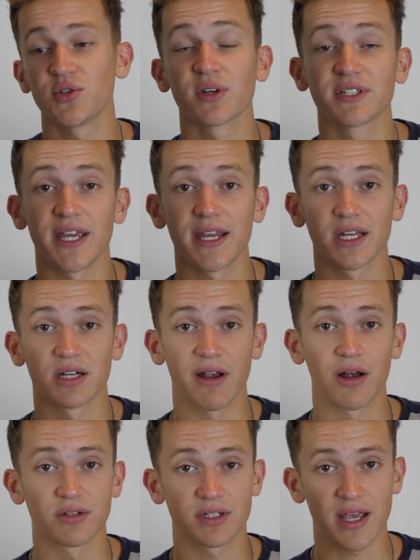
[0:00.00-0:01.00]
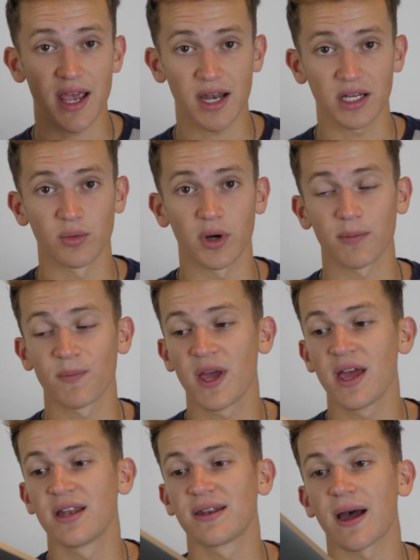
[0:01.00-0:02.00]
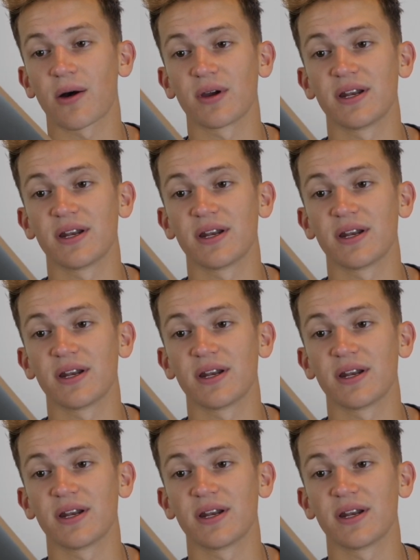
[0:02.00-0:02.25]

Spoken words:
you can take it around anywhere. Now